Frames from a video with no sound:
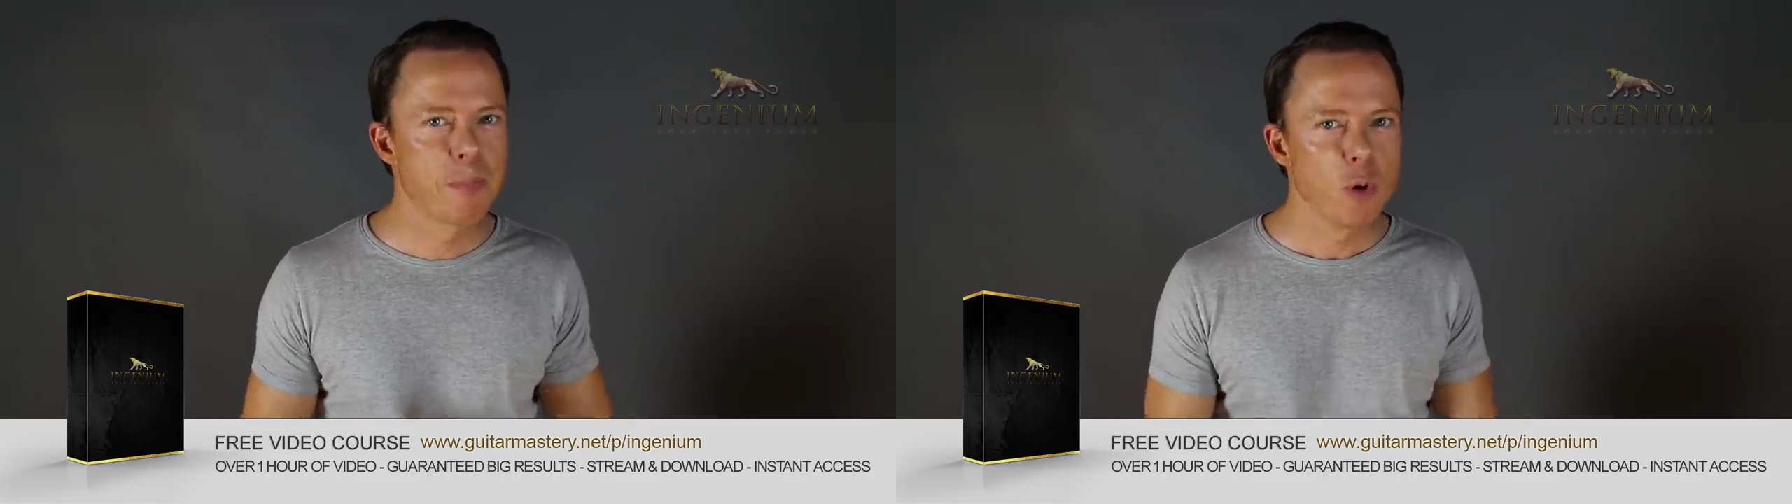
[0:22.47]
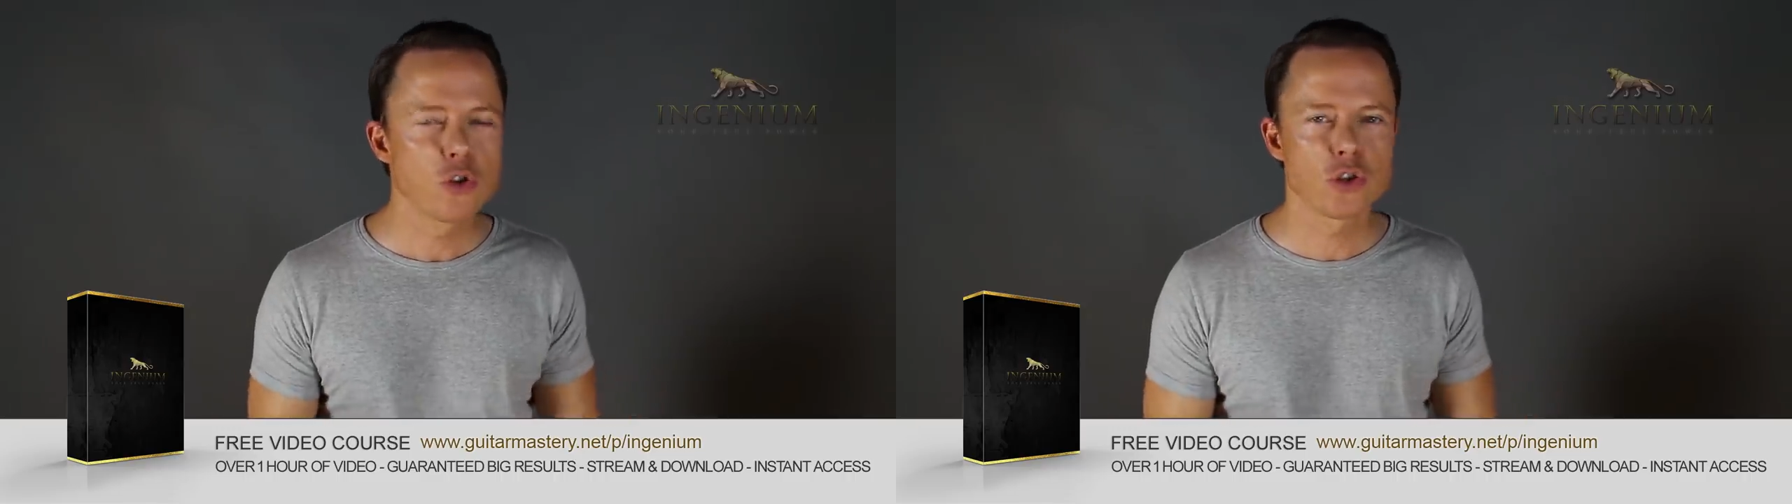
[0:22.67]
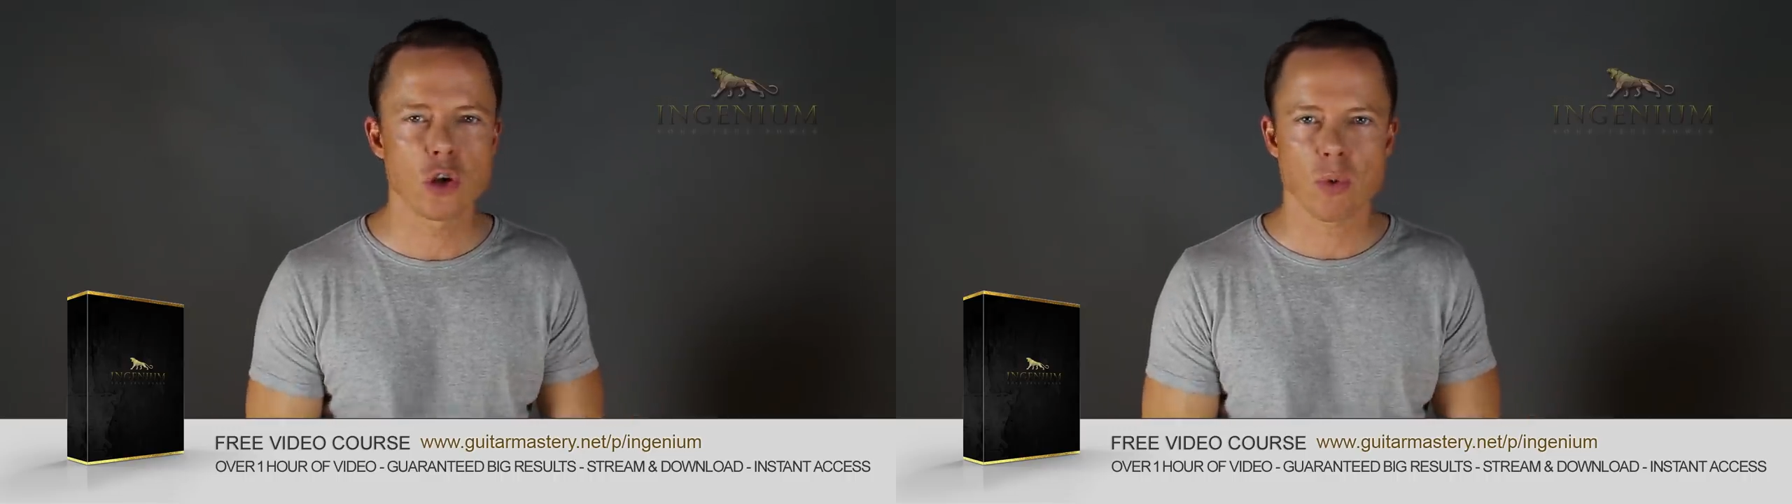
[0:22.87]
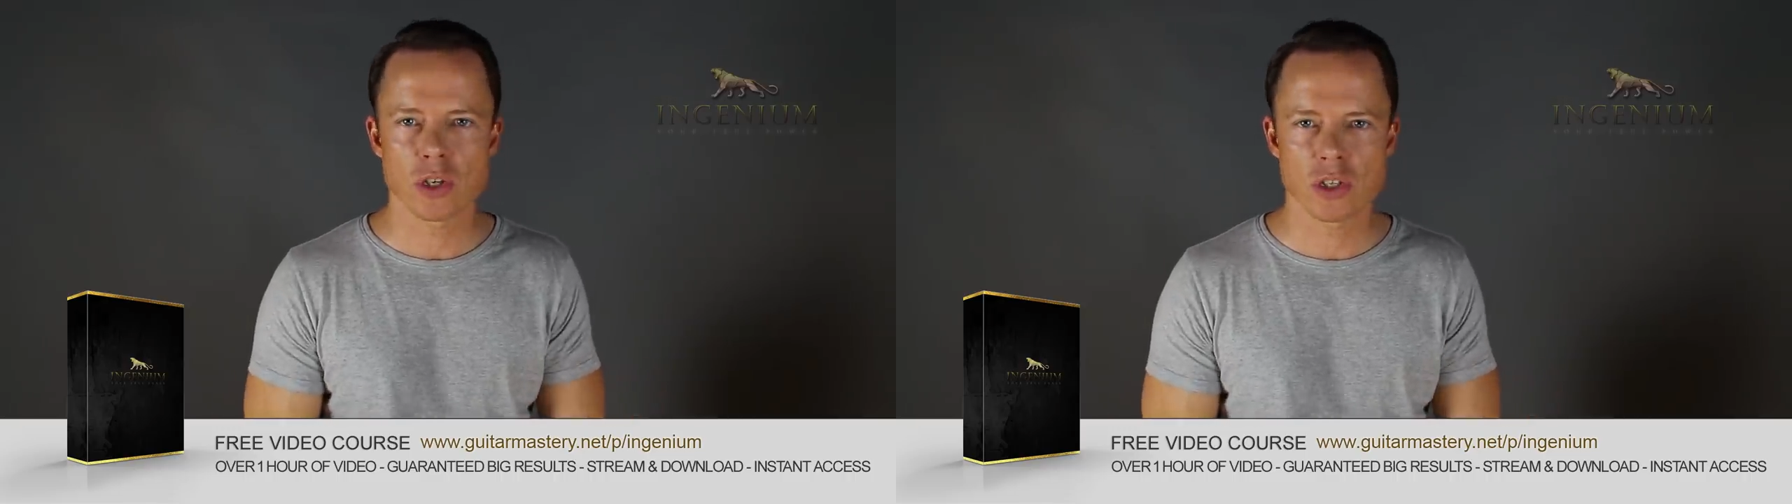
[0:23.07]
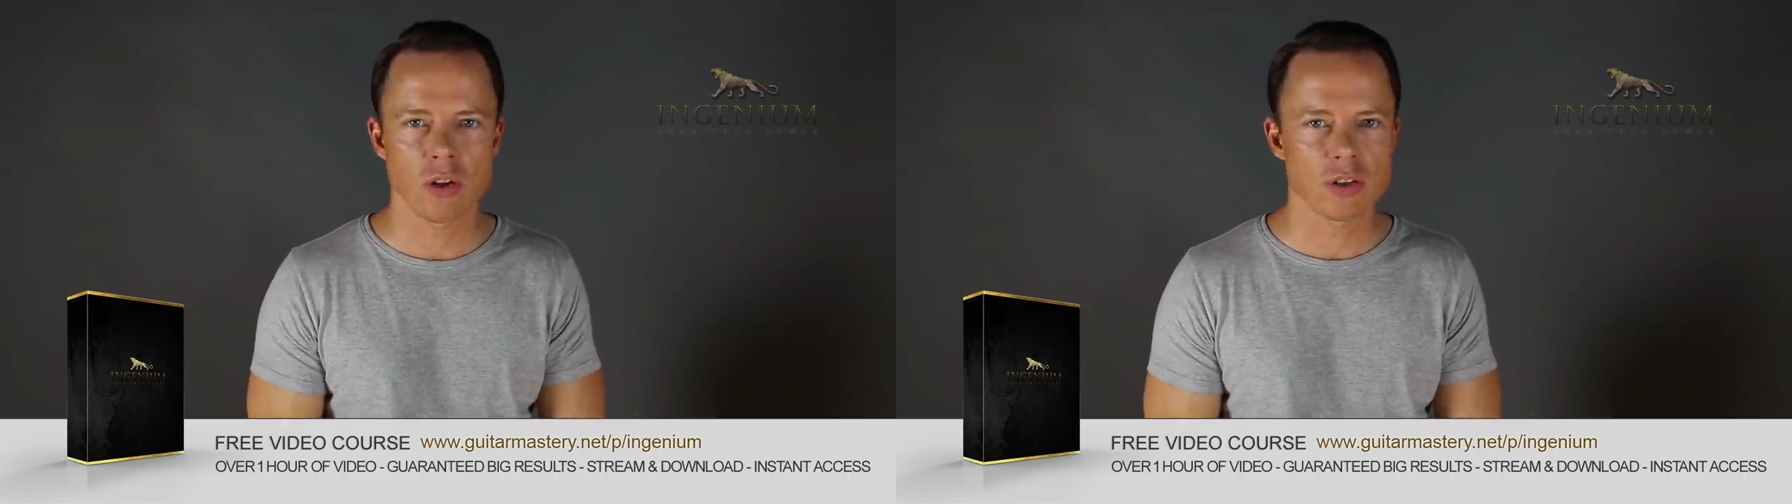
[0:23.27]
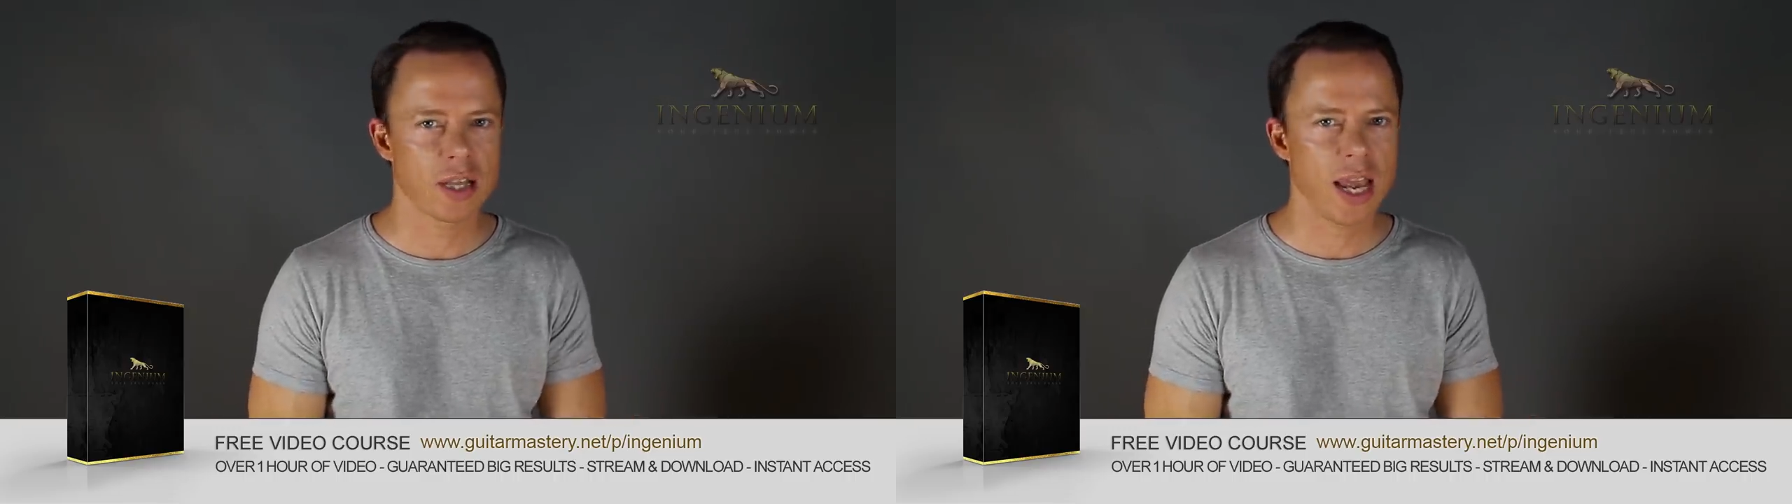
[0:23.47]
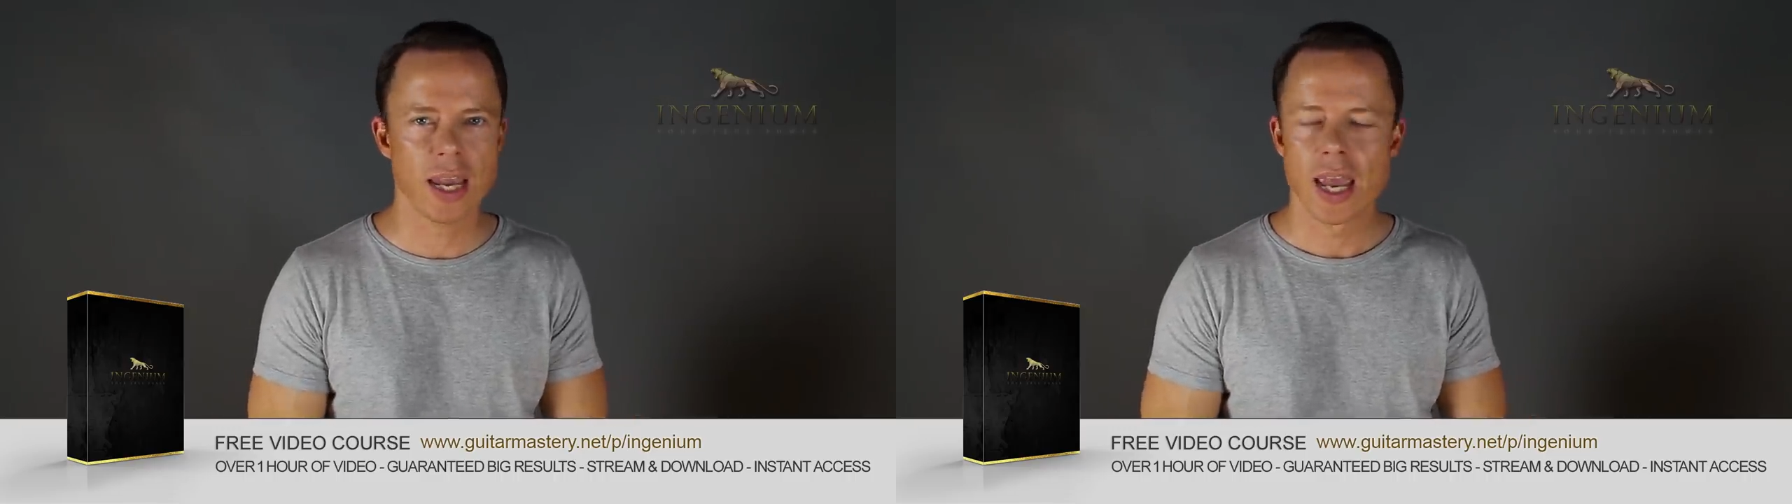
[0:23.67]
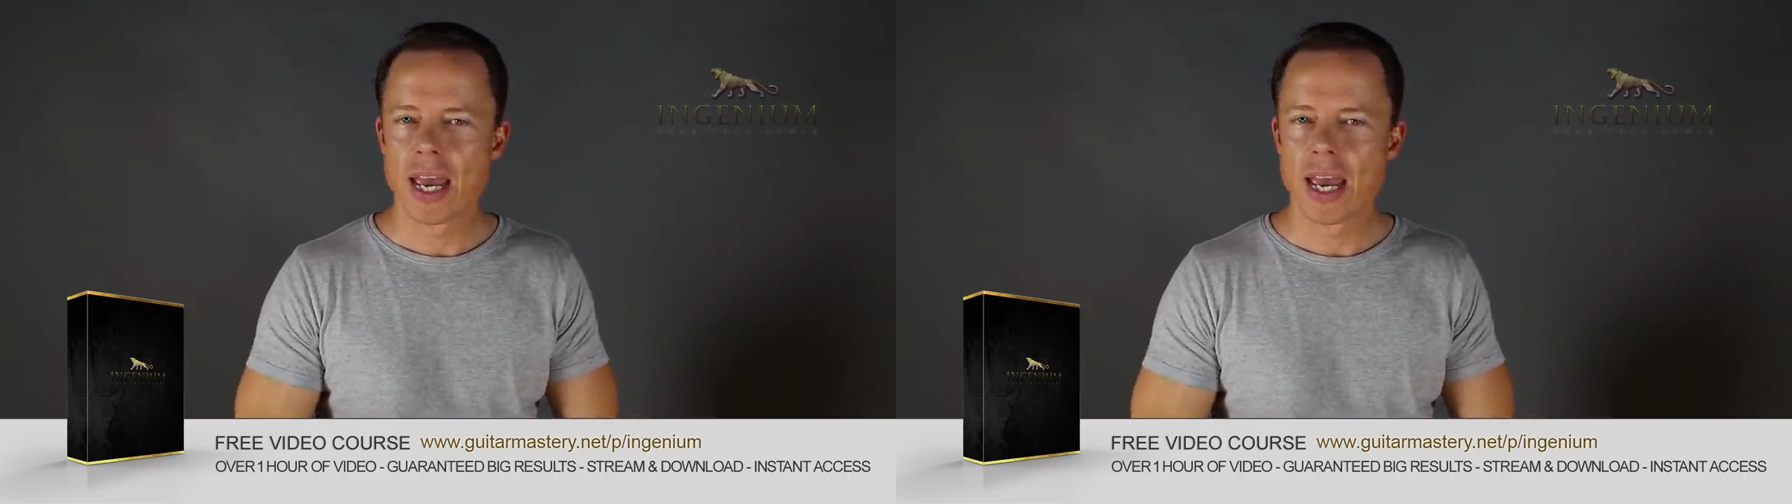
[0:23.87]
boost your results like